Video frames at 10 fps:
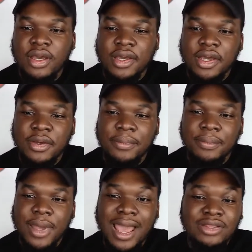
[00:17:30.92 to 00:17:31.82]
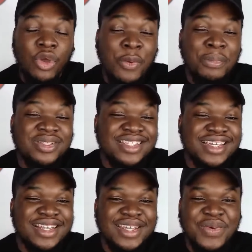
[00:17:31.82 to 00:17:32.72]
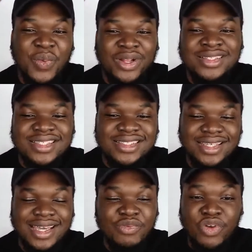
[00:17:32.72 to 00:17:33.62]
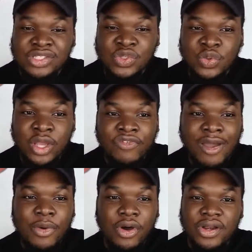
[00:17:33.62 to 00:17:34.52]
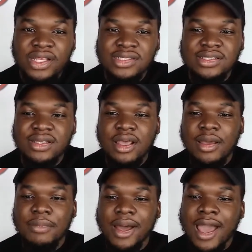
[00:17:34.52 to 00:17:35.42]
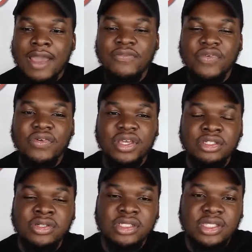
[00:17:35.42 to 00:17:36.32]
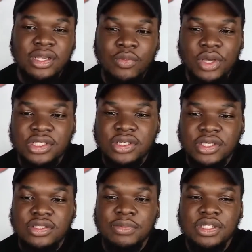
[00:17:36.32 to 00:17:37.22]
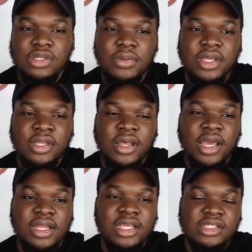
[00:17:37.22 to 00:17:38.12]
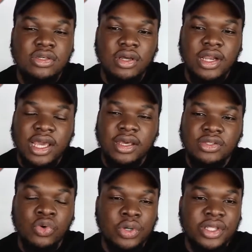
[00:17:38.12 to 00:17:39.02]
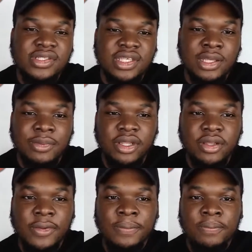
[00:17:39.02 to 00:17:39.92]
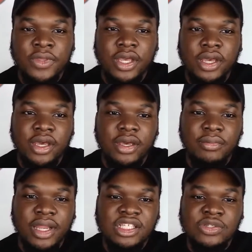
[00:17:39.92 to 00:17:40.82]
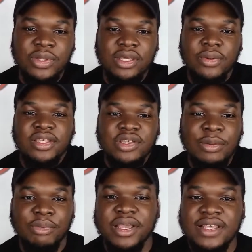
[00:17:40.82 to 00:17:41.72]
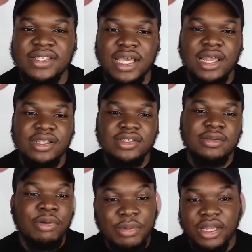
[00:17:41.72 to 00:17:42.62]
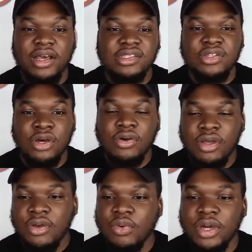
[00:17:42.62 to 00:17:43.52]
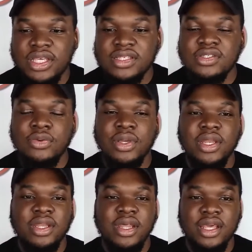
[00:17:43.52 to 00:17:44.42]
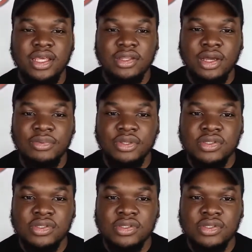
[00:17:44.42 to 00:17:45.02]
I don't particularly want to see him wrestle, if I'm honest, but I am very interested in what he's going to be doing. And he's got like a talking segment next week where he's going to break his silence and probably let us know what he is doing in AEW.